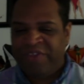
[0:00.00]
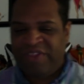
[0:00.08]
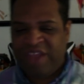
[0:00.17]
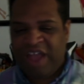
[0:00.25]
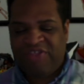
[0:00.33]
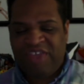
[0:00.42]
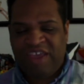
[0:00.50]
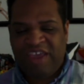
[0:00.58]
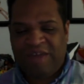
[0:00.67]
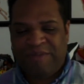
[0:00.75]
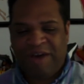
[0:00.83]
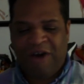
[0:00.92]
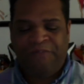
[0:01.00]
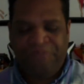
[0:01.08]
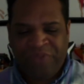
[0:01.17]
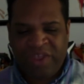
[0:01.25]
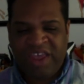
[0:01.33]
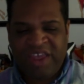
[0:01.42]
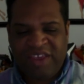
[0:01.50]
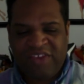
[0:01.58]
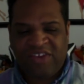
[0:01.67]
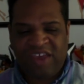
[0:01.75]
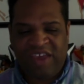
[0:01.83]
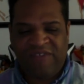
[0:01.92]
not thinking about
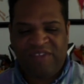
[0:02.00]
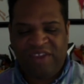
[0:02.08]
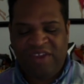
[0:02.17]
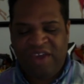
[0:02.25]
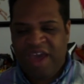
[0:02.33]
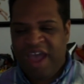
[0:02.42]
his safety